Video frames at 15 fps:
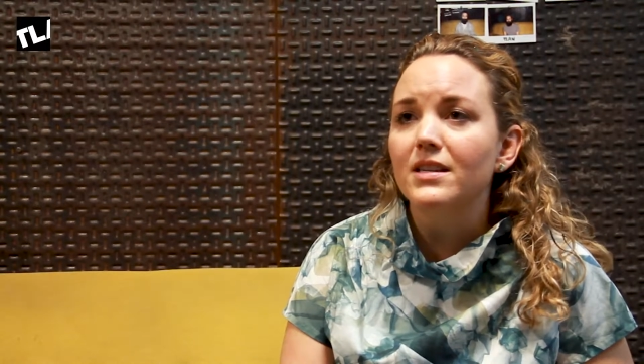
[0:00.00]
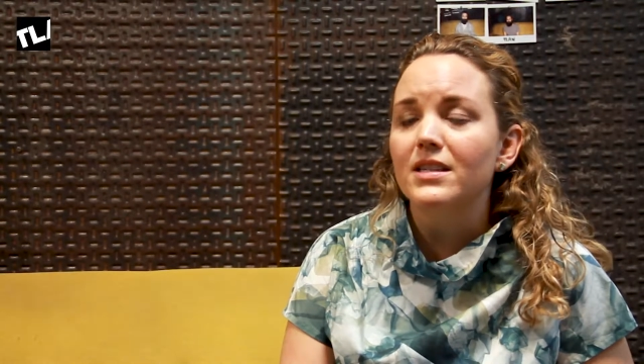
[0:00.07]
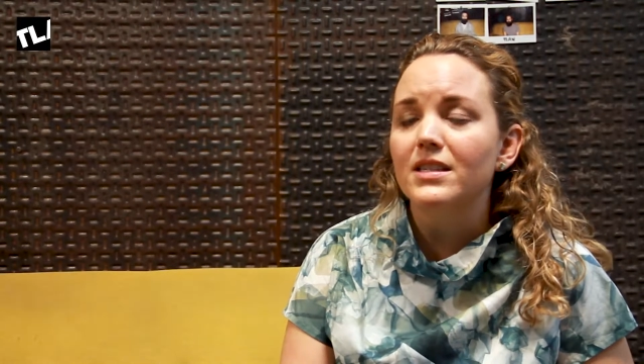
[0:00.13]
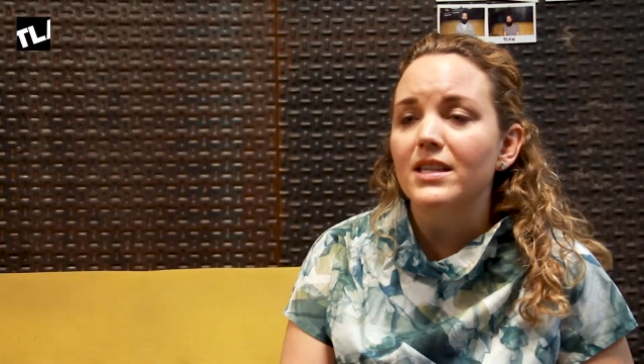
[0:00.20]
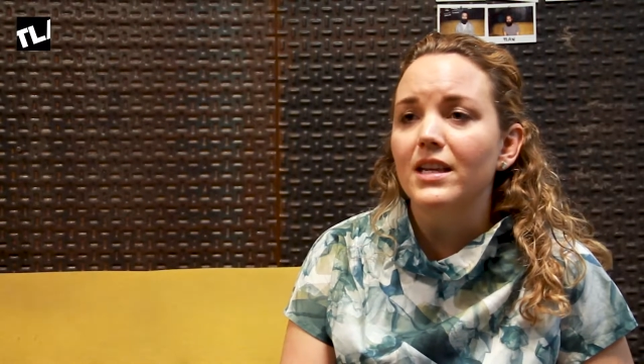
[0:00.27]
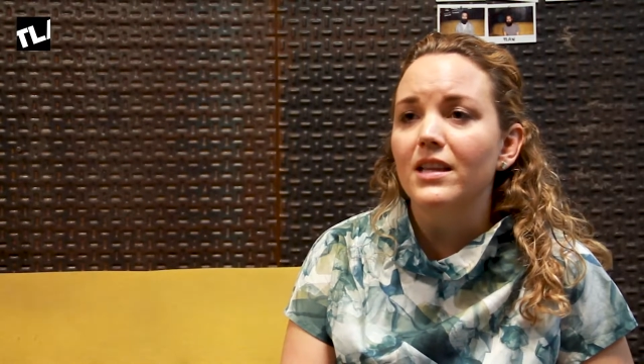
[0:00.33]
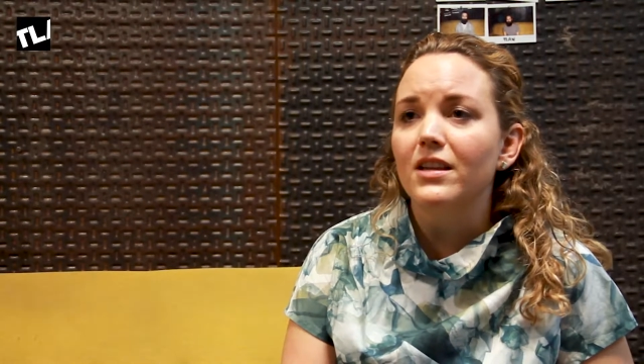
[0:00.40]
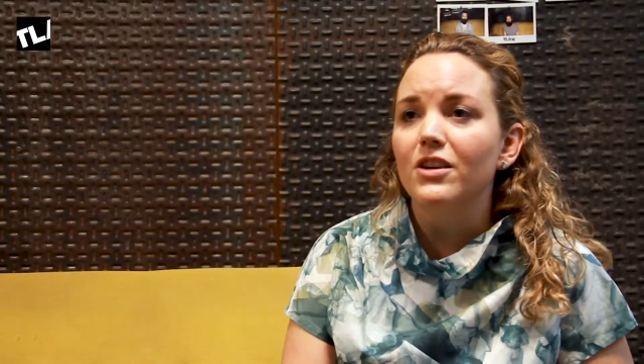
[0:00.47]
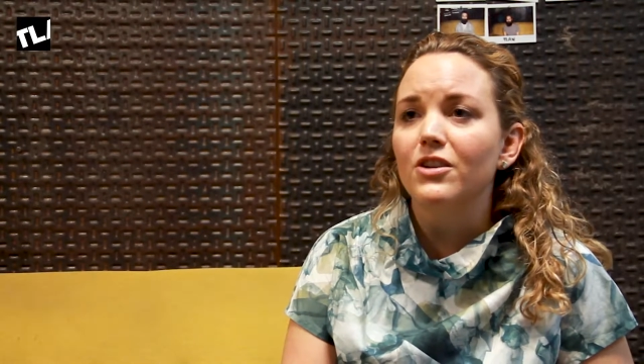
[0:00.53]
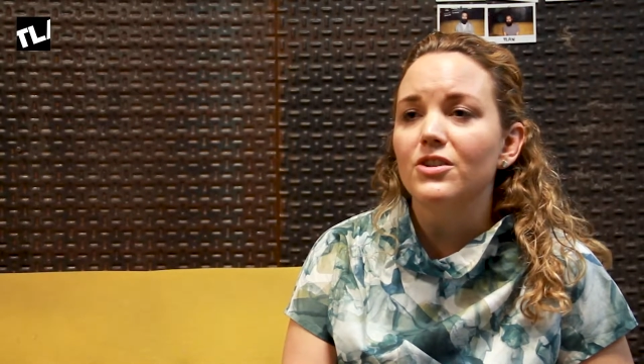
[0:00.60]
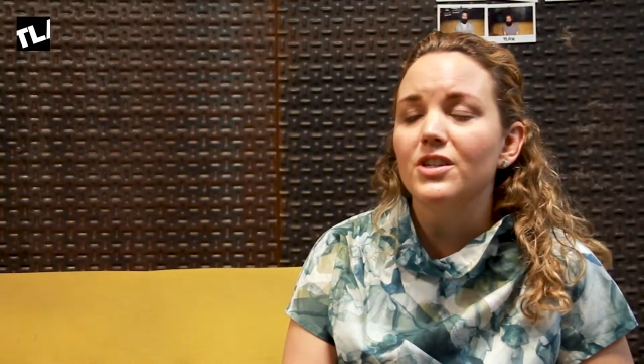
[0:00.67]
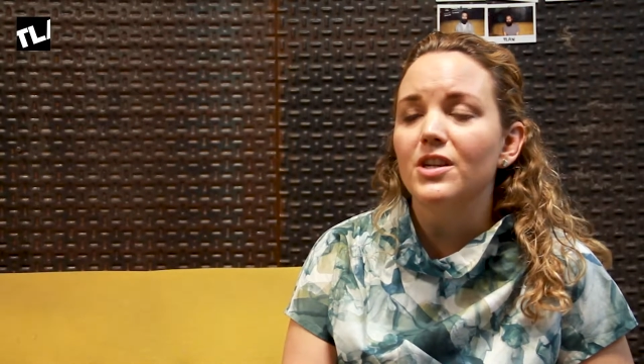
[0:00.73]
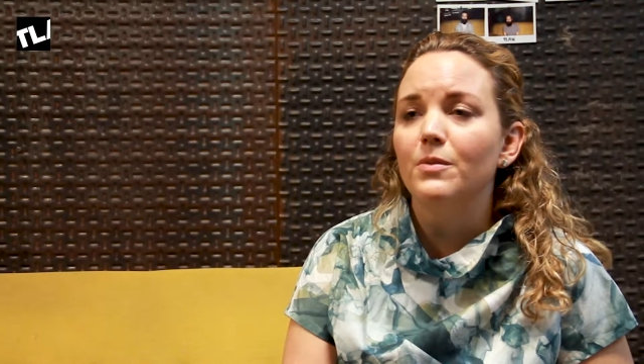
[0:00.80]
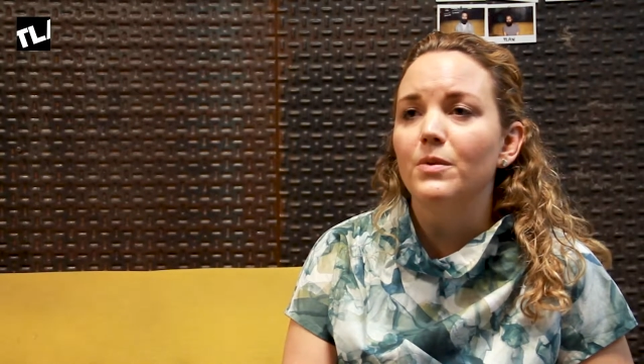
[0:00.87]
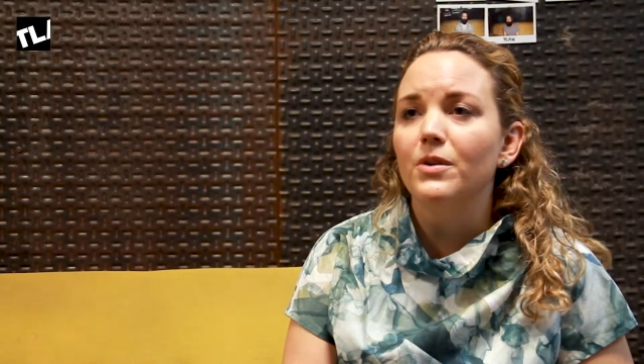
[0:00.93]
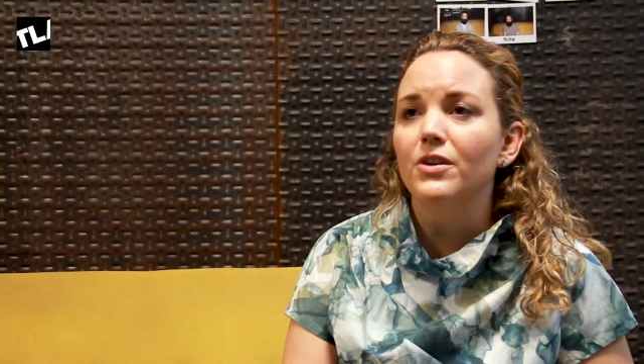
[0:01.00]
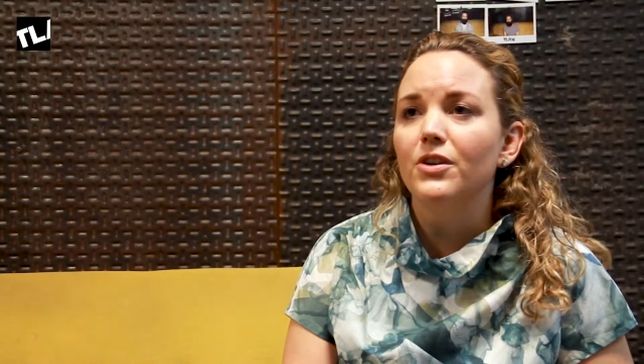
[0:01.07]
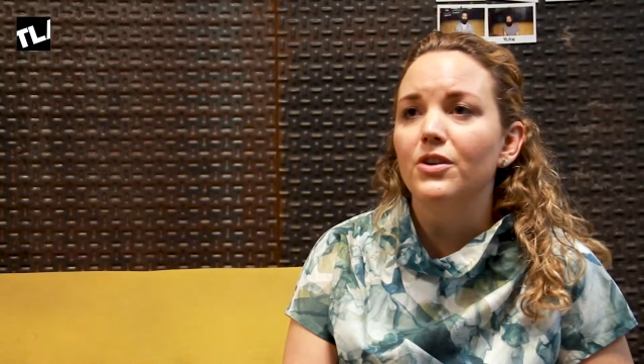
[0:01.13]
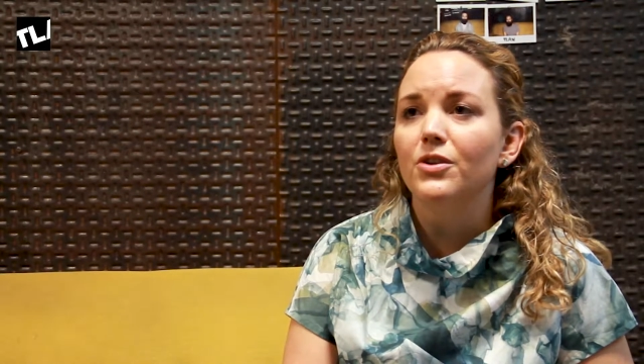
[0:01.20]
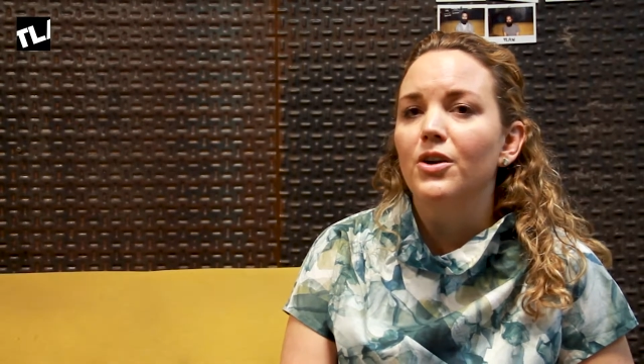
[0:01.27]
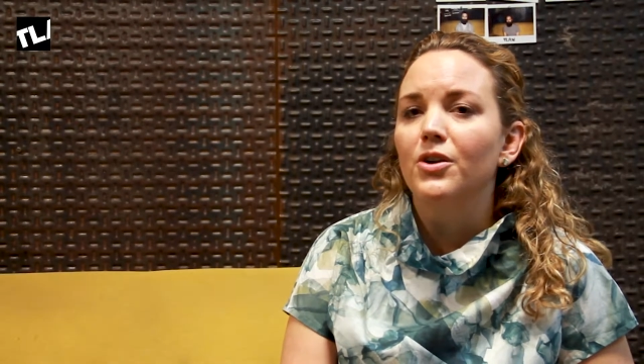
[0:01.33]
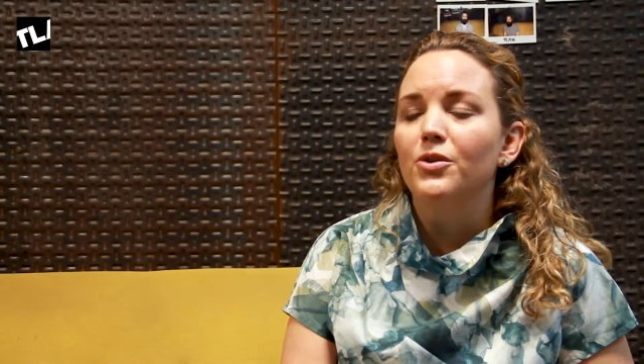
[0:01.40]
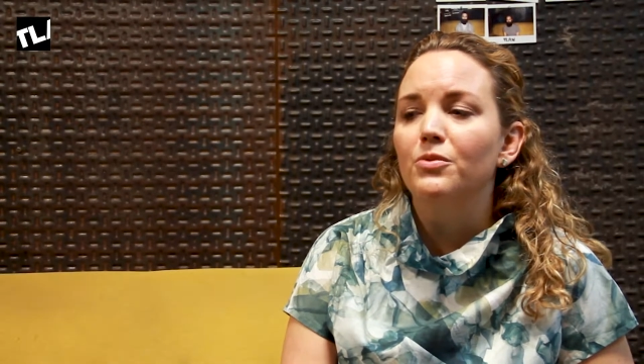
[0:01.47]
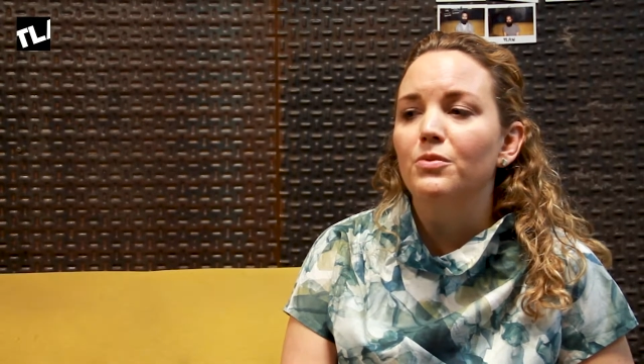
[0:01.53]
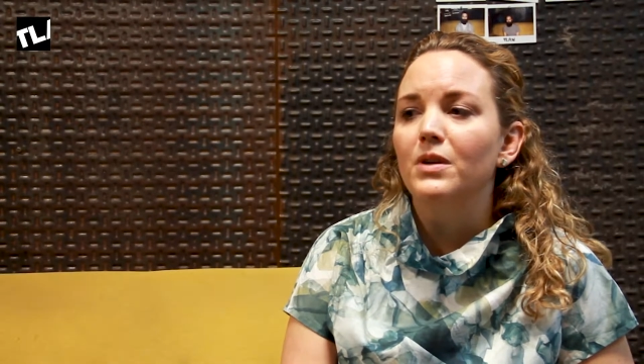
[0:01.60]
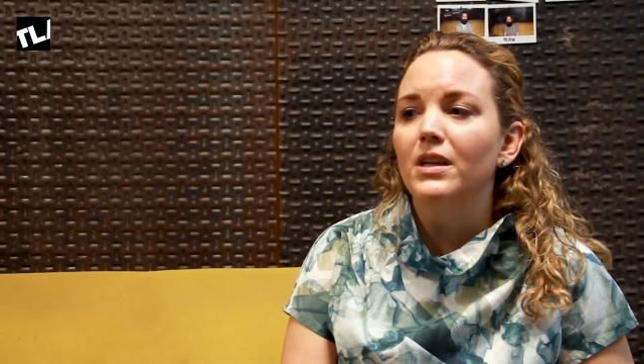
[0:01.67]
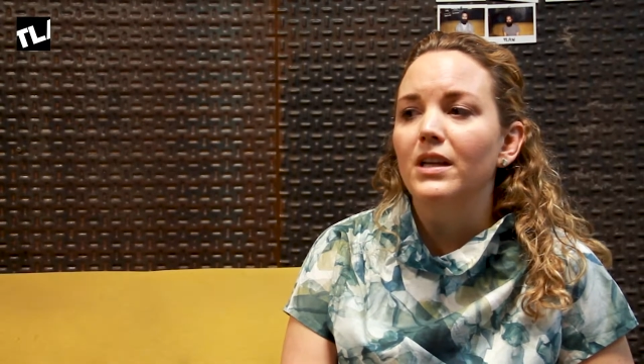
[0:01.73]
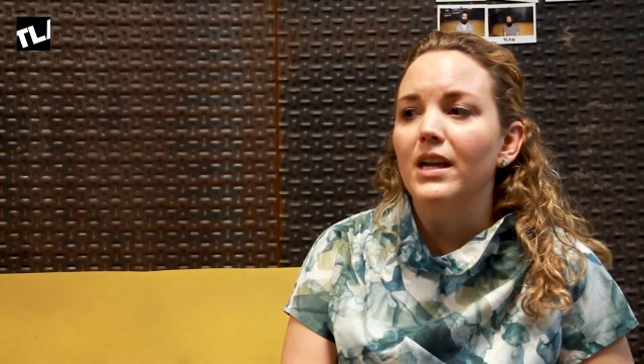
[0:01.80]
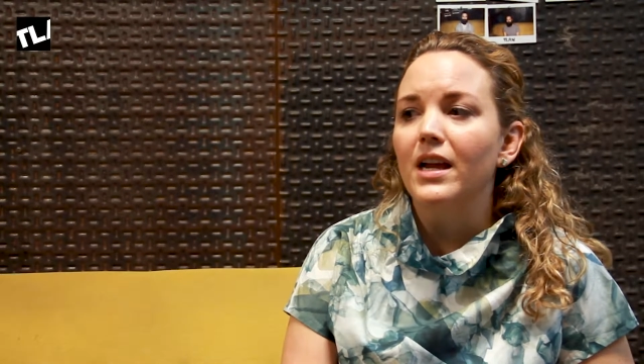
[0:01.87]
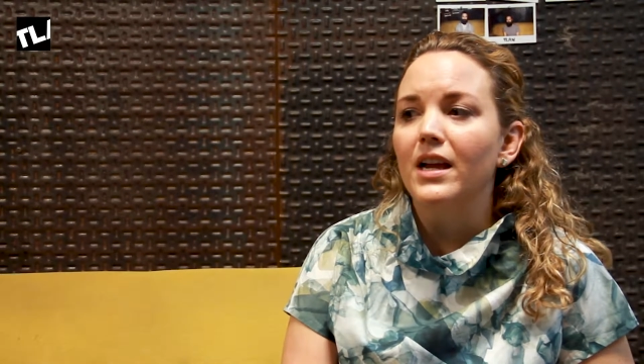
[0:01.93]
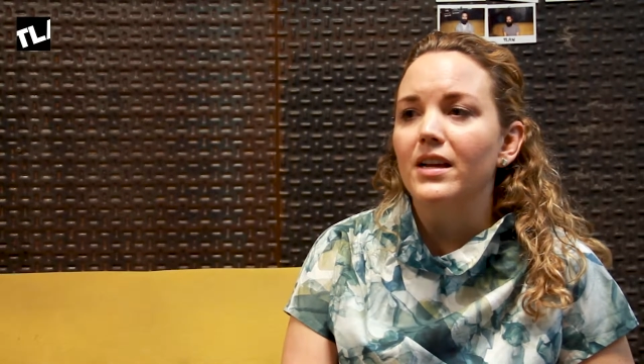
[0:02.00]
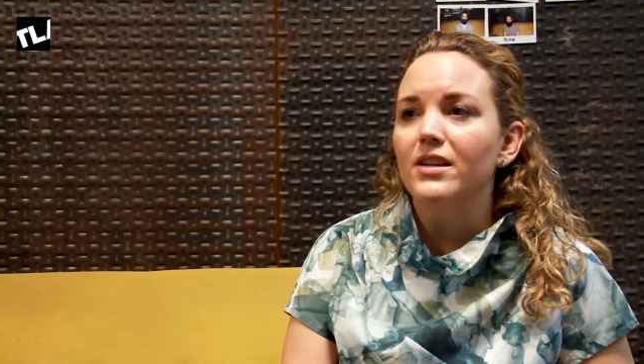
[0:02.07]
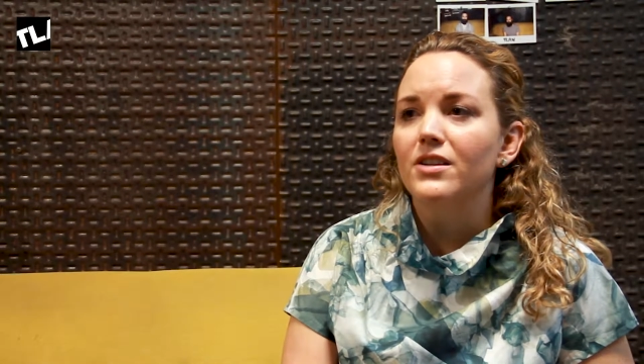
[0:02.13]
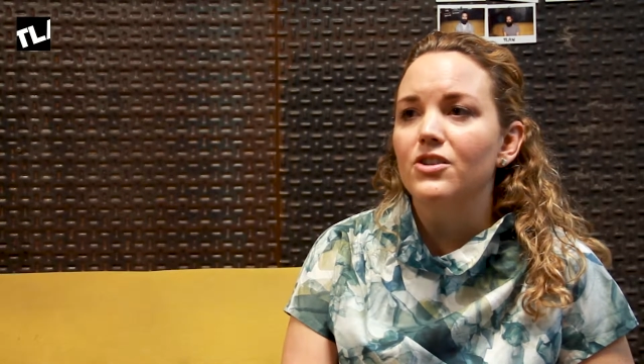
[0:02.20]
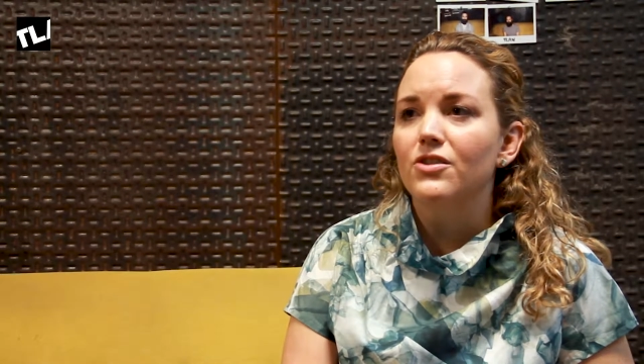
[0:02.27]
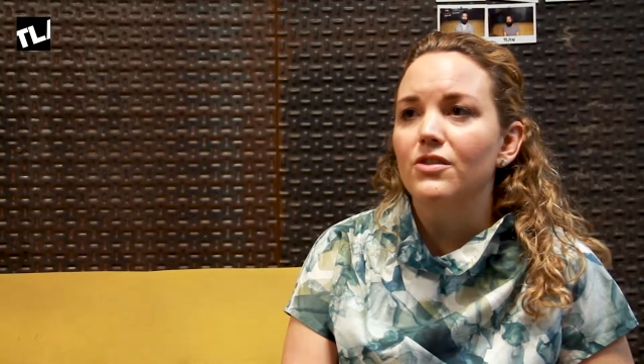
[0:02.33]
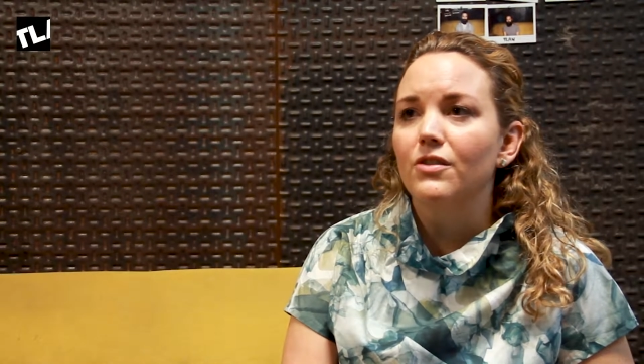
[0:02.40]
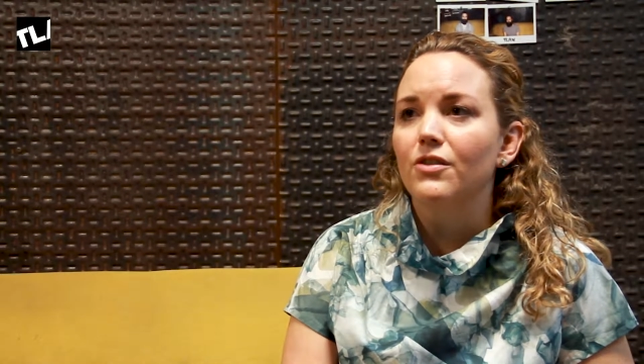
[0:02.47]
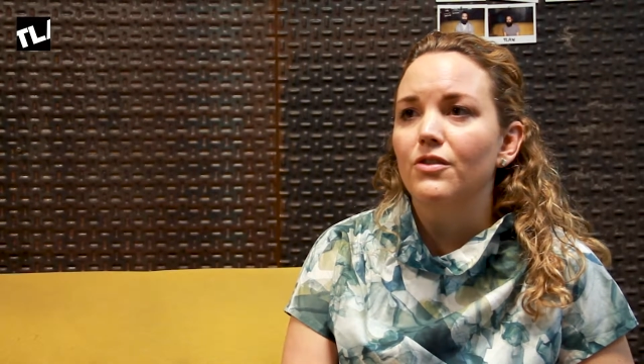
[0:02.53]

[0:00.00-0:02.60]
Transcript: Let's say that you're someone who really has